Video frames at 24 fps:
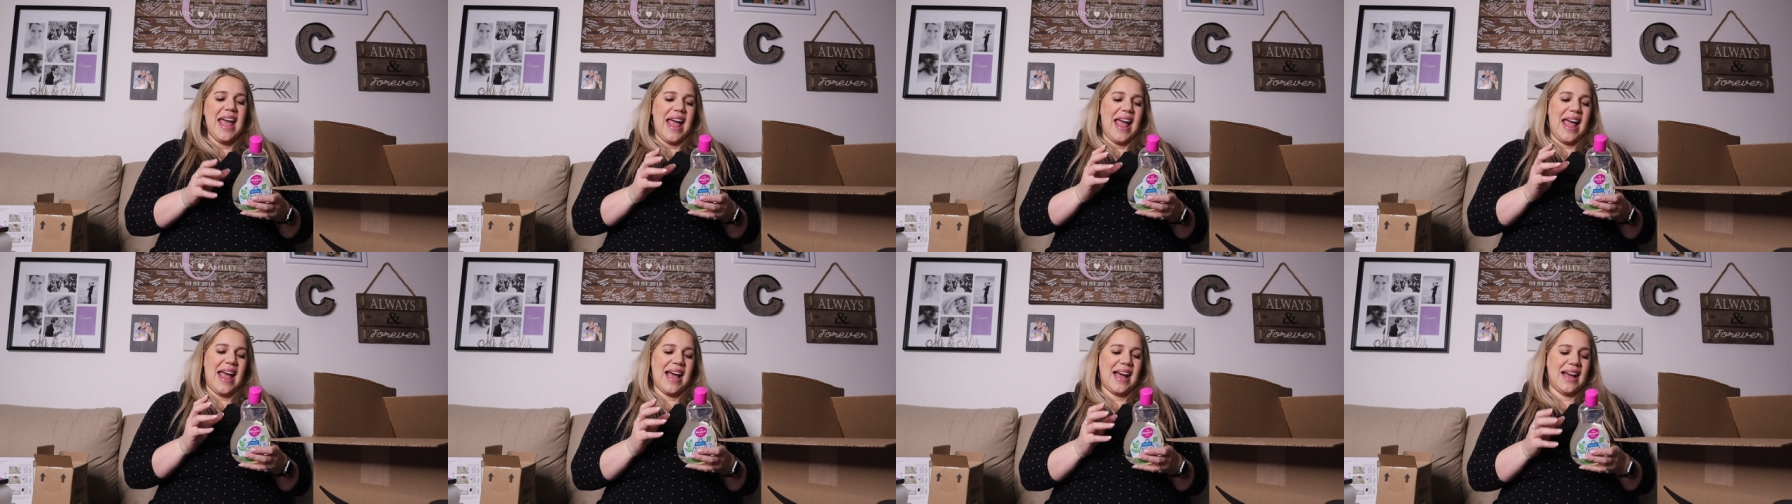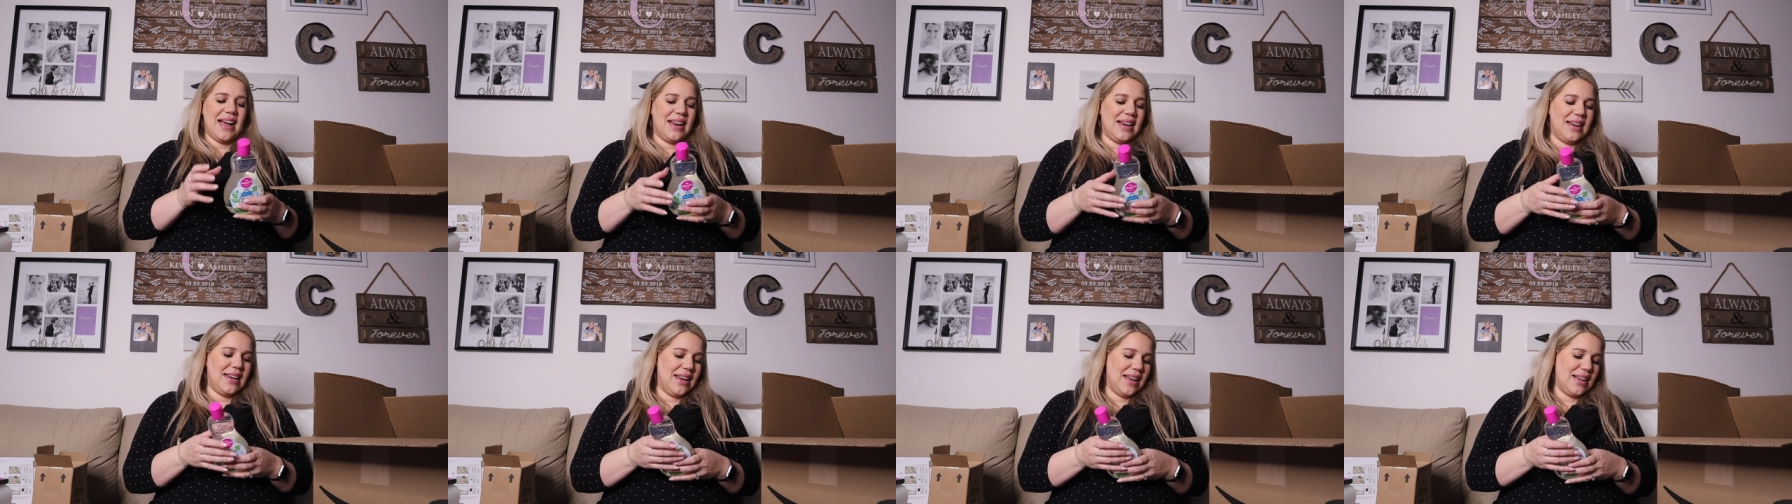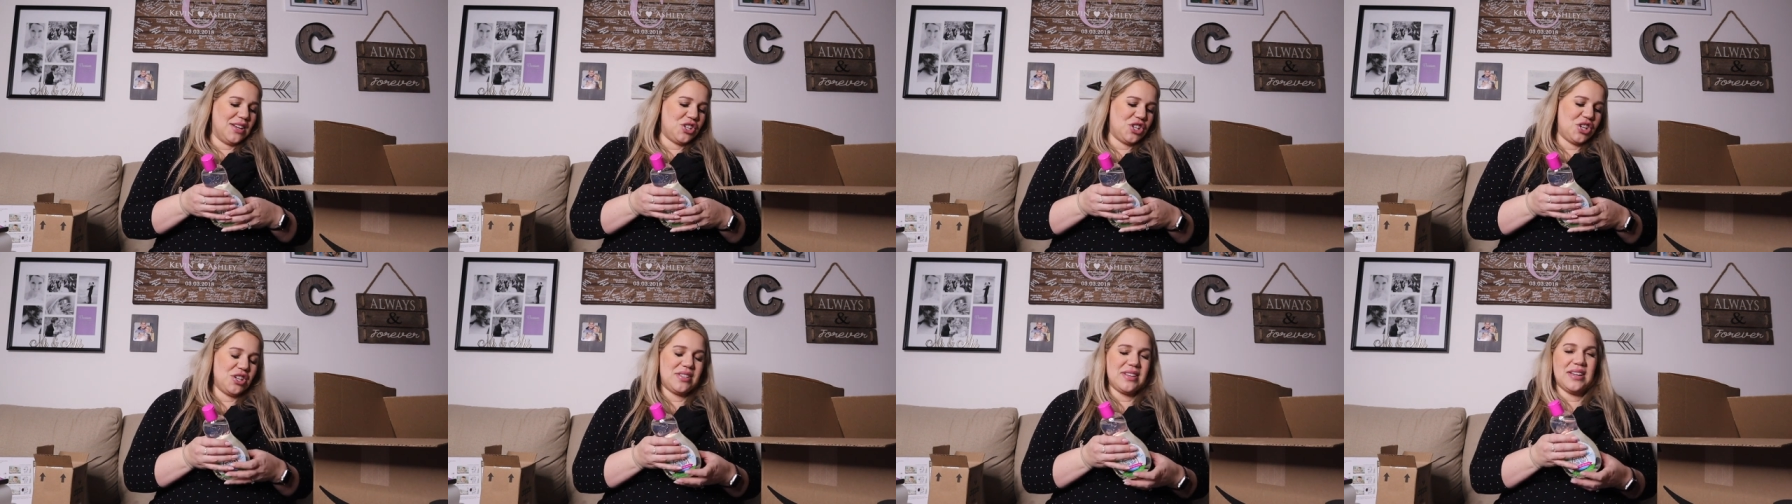
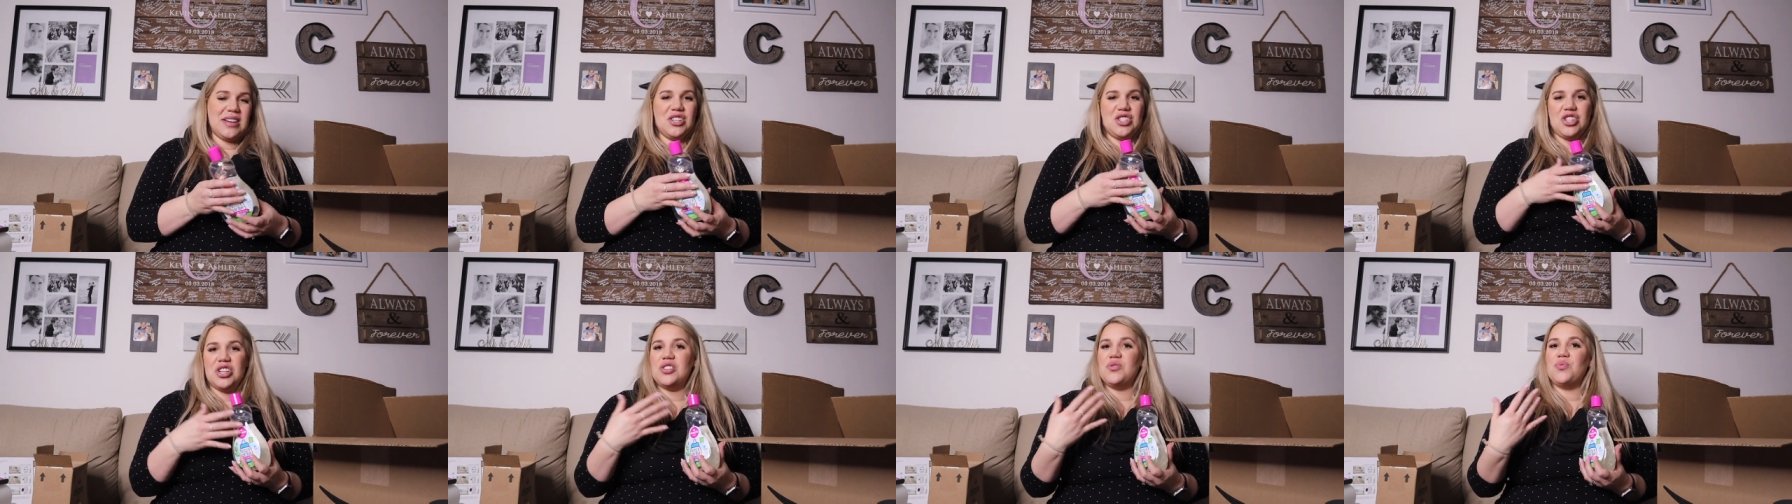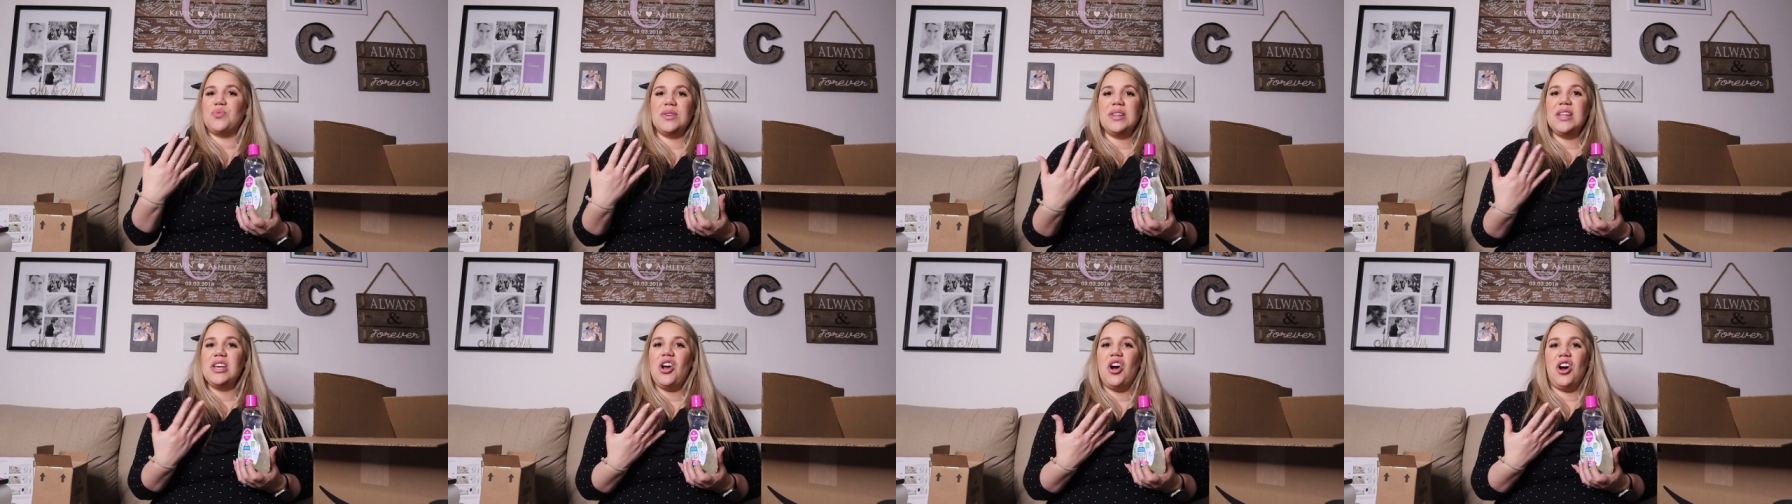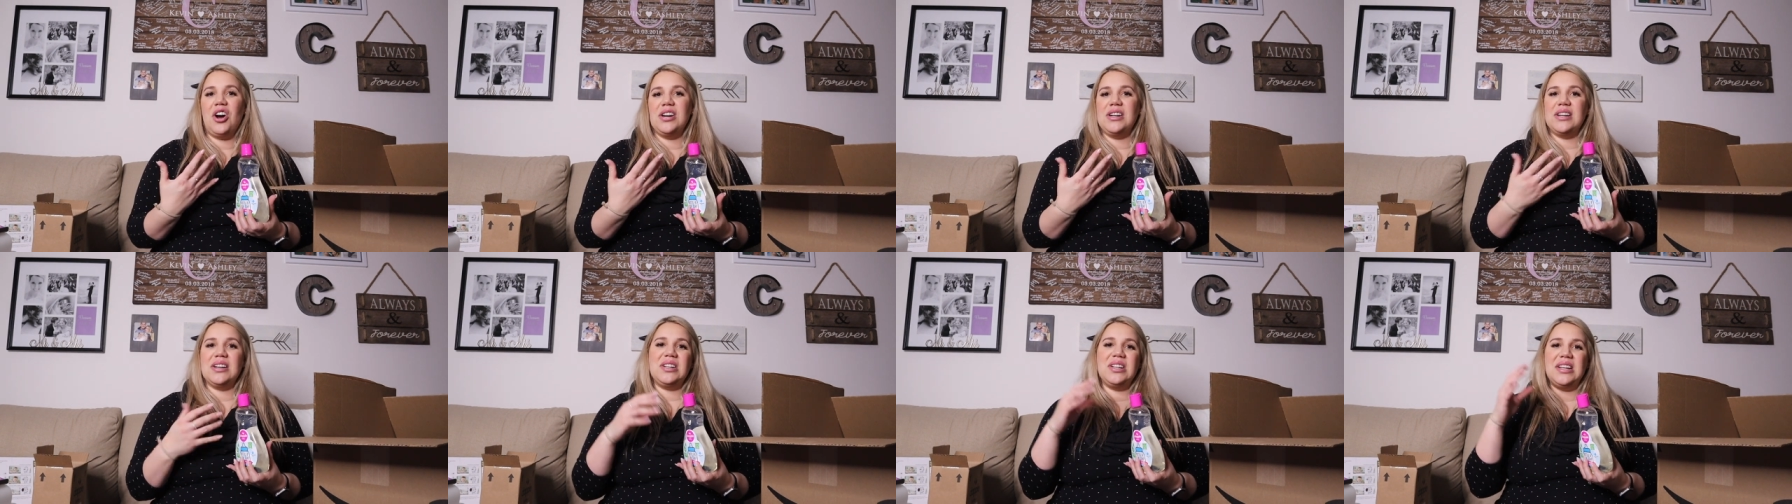And she said it's just really
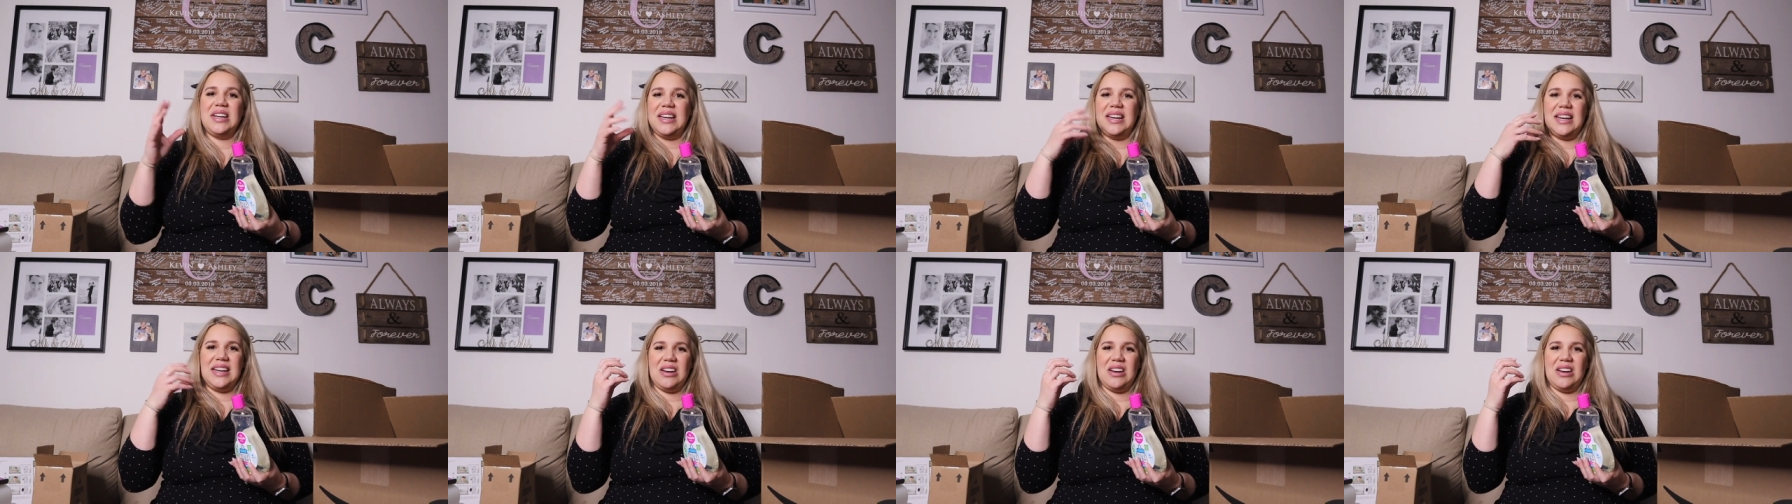hard to clean